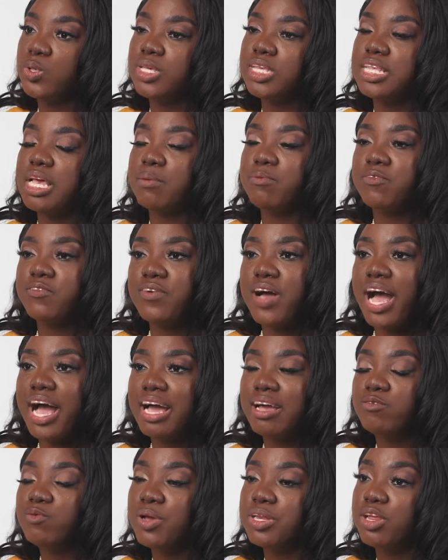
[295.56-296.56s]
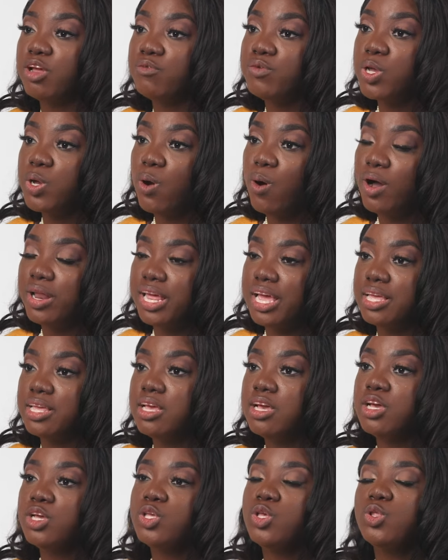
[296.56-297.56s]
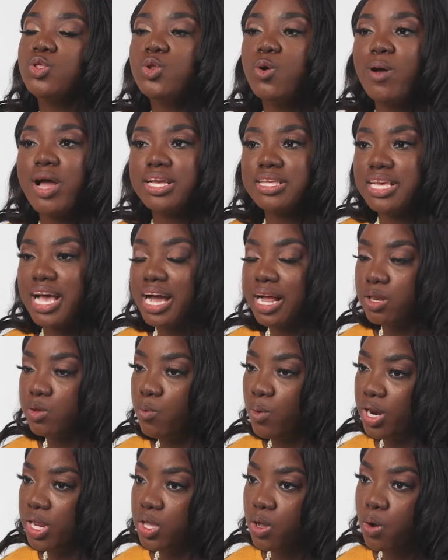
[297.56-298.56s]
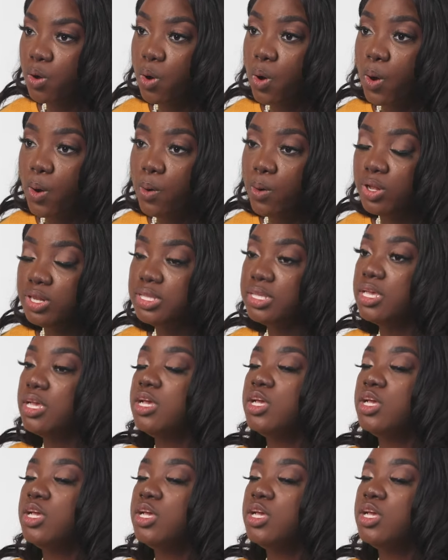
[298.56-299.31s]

So step 5, when you're recording, you know exactly what are your goals,